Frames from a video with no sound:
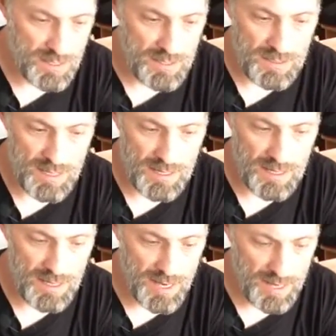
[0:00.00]
inside their
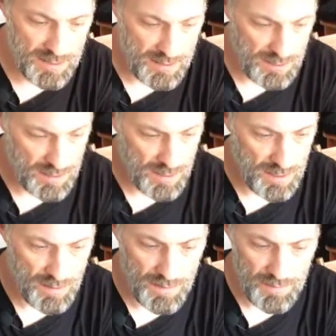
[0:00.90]
case.
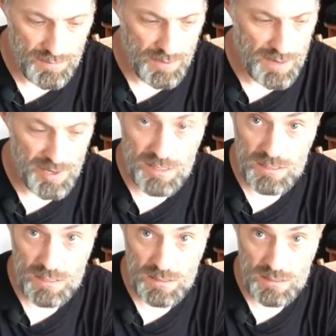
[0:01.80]
3
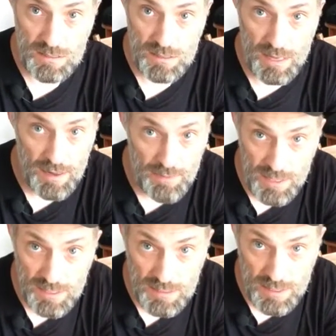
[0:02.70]
pieces.
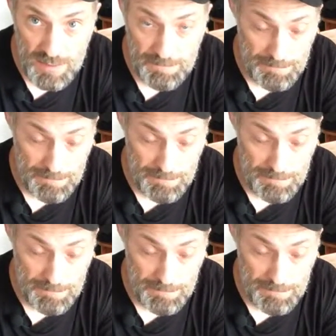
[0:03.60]
Everything's done.